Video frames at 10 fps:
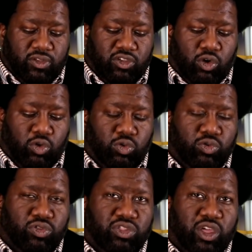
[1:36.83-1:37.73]

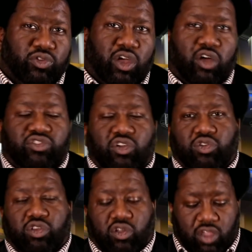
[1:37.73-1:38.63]
So there was
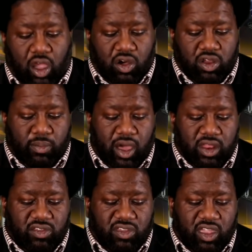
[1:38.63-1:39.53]
also, you know, talking
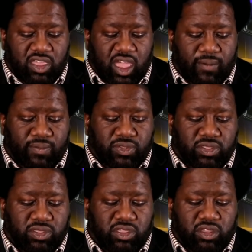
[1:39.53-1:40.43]
about, they said that
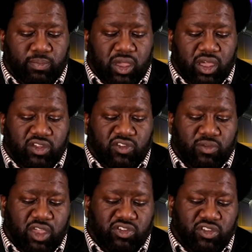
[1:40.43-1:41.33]
the biggest
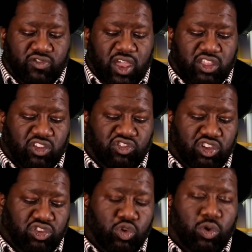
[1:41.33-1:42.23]
information is the fact that
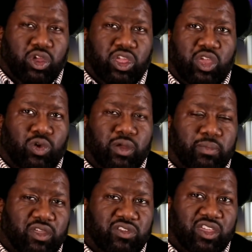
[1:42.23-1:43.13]
she knew where he went
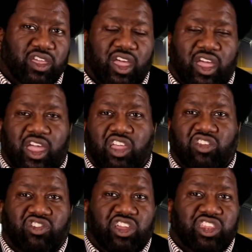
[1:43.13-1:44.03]
missing
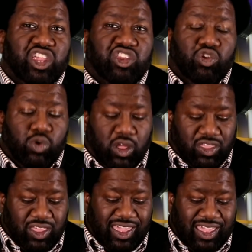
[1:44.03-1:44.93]
and she didn't do a
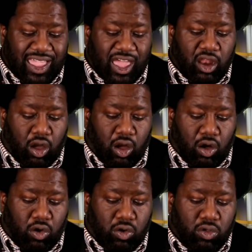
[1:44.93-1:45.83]
thing at
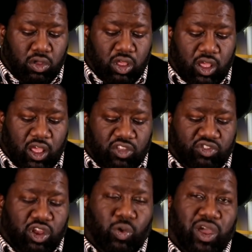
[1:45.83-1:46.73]
all.
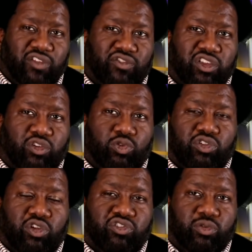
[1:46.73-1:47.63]
So they're waiting for the
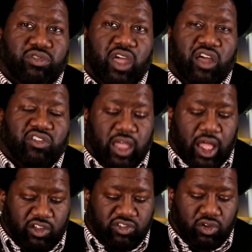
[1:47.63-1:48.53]
results from the
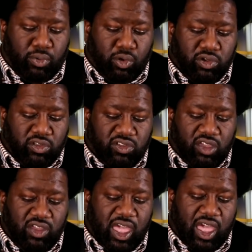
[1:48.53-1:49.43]
toxicology report to
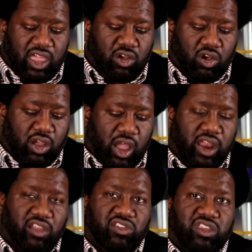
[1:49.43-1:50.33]
see if he had
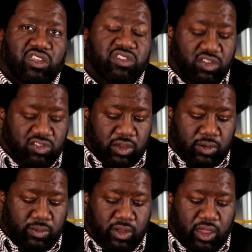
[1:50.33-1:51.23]
narcotics in his
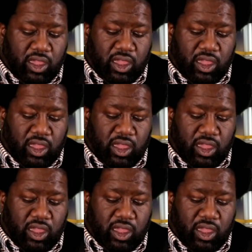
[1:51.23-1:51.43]
system.